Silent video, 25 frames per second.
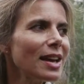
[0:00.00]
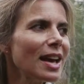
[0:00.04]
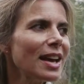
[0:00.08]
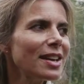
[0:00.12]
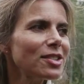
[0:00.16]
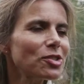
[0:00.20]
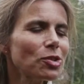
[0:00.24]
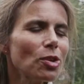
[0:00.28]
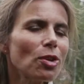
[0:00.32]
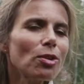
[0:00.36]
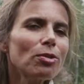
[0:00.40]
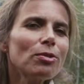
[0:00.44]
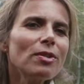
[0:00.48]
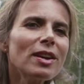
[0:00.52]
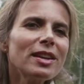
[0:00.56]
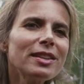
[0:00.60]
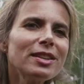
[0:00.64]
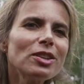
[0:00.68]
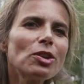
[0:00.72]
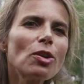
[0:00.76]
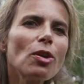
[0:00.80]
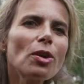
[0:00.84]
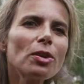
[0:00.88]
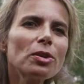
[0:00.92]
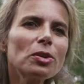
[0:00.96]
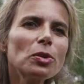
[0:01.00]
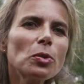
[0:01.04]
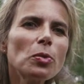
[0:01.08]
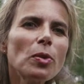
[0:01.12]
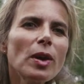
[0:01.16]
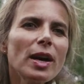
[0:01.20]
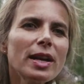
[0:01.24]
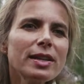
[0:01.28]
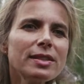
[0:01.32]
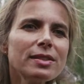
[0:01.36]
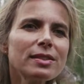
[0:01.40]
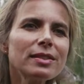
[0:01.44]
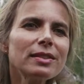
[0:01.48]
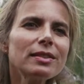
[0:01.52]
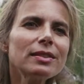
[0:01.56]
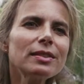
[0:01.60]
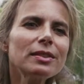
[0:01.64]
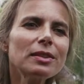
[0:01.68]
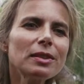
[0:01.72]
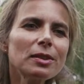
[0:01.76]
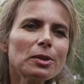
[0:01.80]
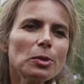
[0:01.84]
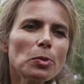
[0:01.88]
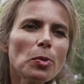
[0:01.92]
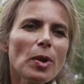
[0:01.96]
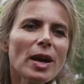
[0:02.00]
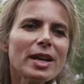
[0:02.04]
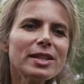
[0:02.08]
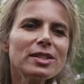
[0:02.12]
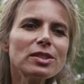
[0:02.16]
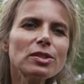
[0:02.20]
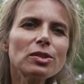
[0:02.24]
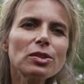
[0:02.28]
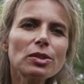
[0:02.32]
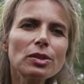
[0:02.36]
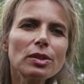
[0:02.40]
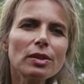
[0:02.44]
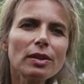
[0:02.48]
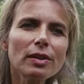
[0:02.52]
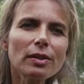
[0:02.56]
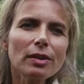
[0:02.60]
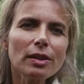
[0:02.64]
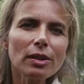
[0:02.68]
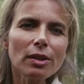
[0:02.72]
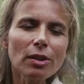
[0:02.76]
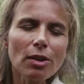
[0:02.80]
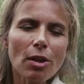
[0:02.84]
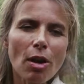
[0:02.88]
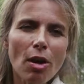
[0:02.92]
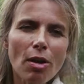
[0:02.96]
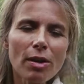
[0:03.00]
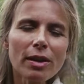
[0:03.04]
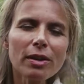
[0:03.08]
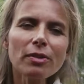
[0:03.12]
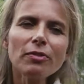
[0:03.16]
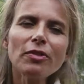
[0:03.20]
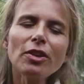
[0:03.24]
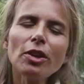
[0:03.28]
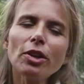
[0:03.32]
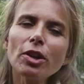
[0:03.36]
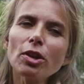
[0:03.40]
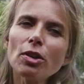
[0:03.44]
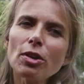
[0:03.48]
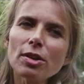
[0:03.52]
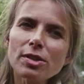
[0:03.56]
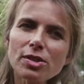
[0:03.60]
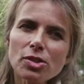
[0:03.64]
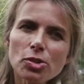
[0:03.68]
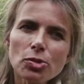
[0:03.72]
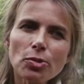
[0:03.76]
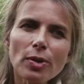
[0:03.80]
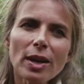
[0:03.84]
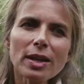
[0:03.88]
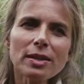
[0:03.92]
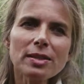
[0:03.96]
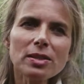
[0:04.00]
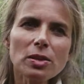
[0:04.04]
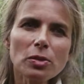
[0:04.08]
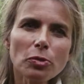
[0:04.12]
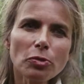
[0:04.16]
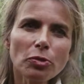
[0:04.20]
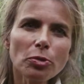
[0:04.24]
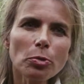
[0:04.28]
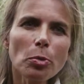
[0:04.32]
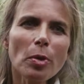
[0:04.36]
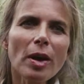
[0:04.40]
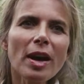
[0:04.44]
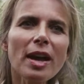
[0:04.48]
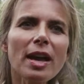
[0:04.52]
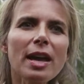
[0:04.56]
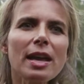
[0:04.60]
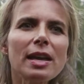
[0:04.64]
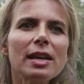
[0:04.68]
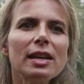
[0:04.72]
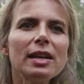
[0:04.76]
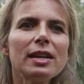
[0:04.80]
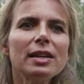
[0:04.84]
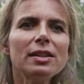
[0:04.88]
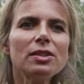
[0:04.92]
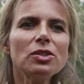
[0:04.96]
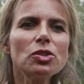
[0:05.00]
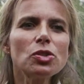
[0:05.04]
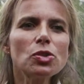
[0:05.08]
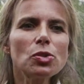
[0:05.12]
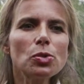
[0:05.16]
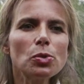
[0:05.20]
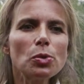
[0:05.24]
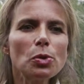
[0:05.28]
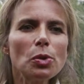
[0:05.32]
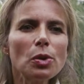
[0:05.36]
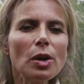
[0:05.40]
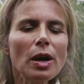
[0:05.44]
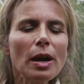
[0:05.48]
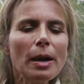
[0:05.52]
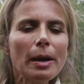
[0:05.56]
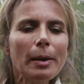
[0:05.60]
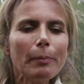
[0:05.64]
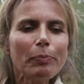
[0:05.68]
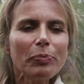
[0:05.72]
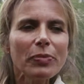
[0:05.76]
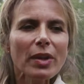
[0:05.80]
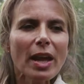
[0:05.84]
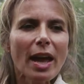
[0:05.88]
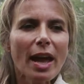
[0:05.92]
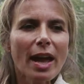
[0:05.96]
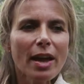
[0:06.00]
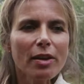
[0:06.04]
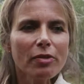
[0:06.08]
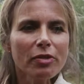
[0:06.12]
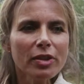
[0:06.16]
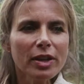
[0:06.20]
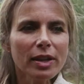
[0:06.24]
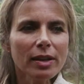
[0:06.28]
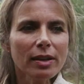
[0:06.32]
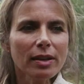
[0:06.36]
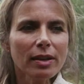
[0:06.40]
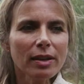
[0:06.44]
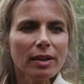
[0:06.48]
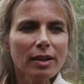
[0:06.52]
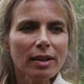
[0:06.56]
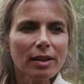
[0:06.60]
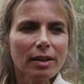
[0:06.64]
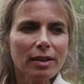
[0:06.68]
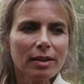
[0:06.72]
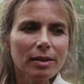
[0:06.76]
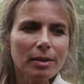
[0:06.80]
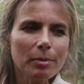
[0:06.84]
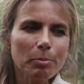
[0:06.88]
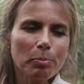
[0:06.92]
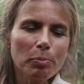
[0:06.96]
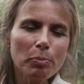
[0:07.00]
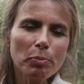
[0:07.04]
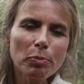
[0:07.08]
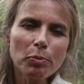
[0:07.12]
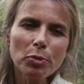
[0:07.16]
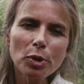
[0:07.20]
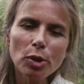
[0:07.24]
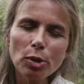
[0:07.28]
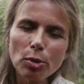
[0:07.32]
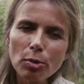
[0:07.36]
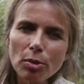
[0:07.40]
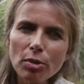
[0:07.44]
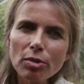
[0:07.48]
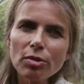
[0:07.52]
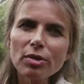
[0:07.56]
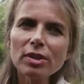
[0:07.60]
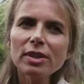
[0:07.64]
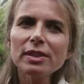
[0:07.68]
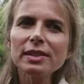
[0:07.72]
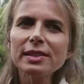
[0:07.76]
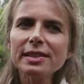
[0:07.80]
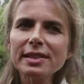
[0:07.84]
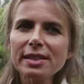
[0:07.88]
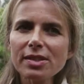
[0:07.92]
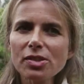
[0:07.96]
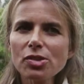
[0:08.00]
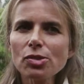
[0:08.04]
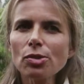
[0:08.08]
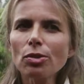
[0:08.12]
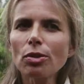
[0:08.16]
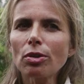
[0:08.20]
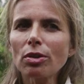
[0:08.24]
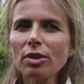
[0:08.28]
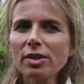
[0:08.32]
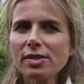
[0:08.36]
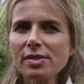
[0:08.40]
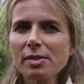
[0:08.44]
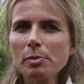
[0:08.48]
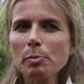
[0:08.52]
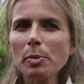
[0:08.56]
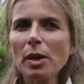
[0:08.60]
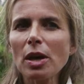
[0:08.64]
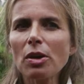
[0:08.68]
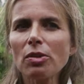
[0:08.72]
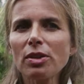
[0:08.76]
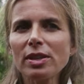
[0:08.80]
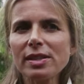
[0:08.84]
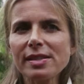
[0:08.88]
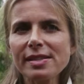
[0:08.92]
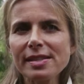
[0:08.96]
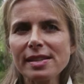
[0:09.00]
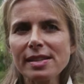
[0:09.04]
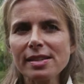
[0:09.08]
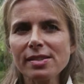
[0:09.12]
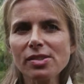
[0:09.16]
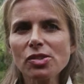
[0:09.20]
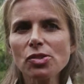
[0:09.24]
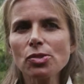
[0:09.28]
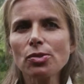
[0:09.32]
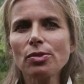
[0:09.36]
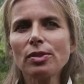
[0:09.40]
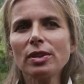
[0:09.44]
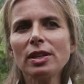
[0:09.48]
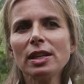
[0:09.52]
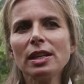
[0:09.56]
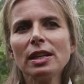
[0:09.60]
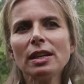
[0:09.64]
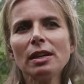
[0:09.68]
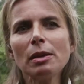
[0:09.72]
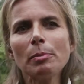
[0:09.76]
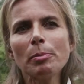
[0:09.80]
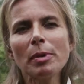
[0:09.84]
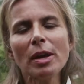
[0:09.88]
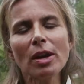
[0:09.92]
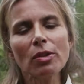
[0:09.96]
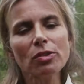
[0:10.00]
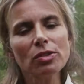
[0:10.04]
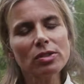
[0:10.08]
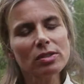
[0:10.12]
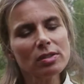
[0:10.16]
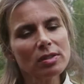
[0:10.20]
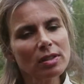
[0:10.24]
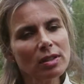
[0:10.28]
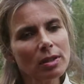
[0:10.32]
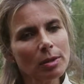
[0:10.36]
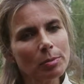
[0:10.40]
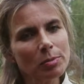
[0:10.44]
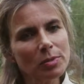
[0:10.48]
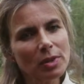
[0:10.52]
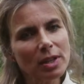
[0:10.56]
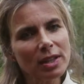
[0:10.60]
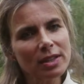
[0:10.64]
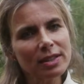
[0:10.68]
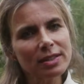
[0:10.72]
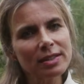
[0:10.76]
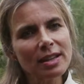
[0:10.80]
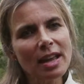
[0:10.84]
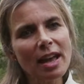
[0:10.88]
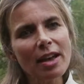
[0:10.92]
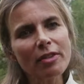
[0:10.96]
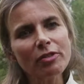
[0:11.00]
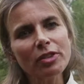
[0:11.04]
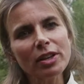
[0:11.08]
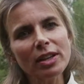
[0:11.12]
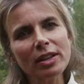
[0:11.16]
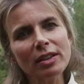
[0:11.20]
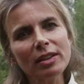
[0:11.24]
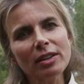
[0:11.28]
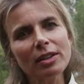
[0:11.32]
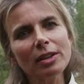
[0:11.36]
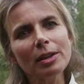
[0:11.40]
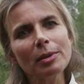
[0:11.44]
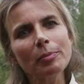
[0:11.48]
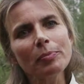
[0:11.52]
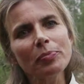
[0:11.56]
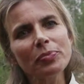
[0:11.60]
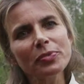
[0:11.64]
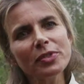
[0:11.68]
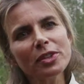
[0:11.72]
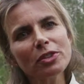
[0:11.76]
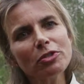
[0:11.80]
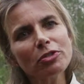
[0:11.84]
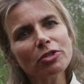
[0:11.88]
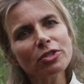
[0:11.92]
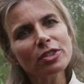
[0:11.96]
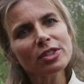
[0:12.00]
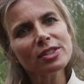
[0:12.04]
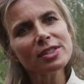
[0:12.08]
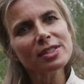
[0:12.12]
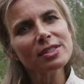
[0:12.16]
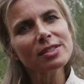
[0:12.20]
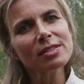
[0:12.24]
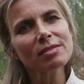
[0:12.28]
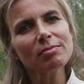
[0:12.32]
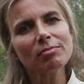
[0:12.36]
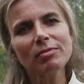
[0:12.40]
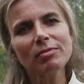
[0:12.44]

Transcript: has already gone quite a long and very constructive way into having a plural discourse about its history, about in having different